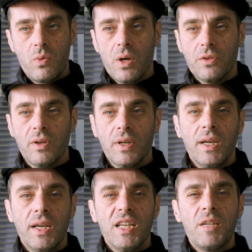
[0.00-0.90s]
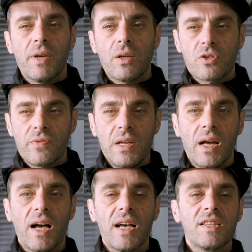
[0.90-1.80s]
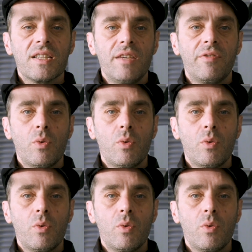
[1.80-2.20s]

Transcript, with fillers: world, it makes us feel as if